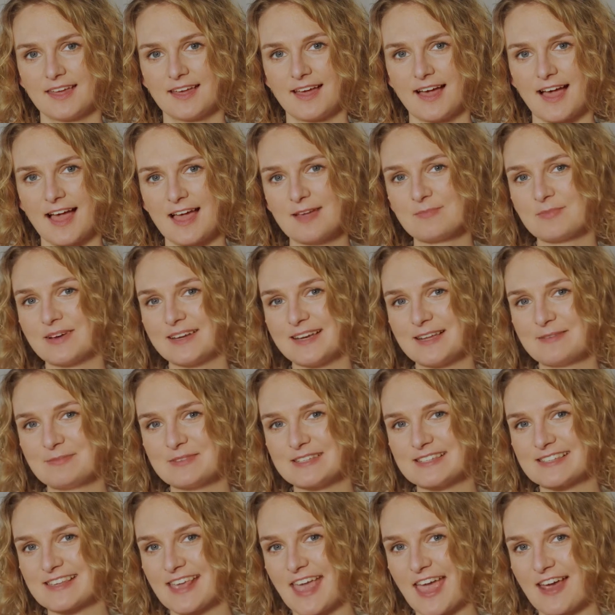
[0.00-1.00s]
Hi, my name
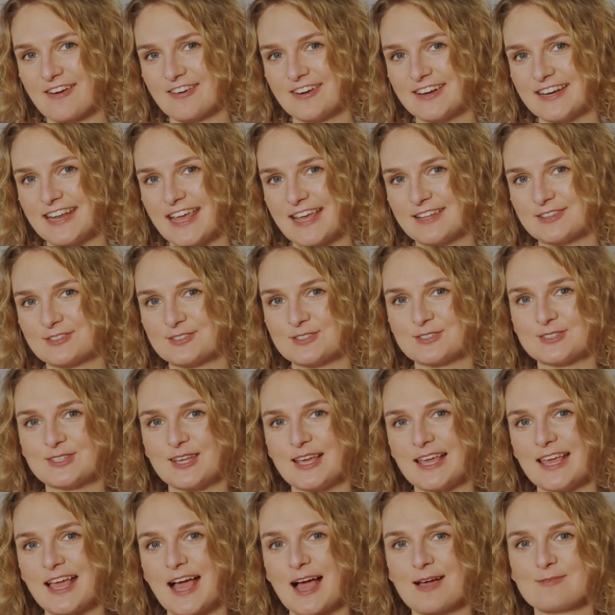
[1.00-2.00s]
is Karen and
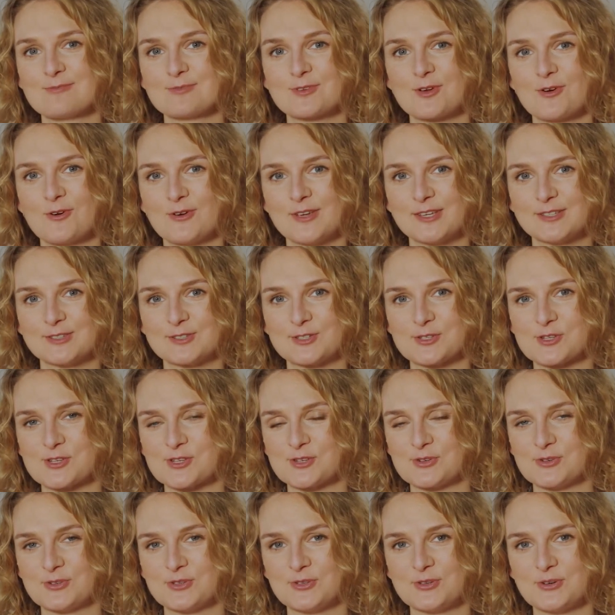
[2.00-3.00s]
today I'm going to
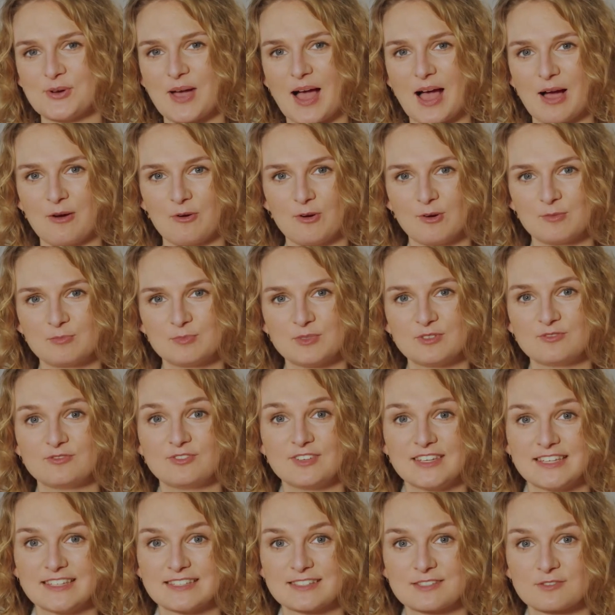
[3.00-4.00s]
show you our
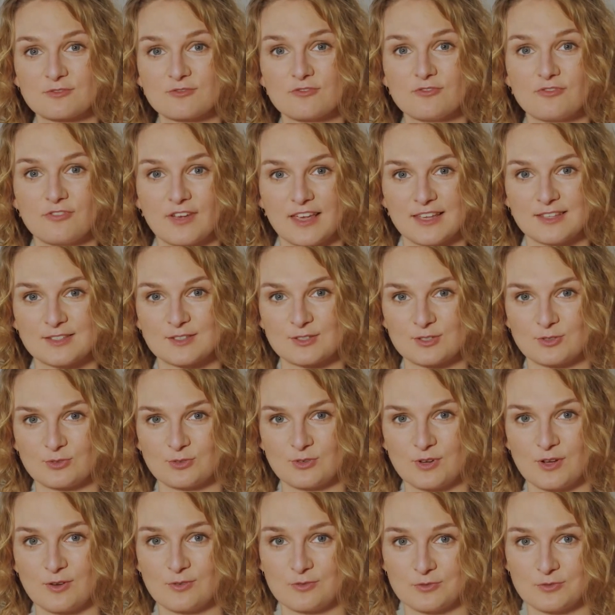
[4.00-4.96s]
BEEVIE's Face Toner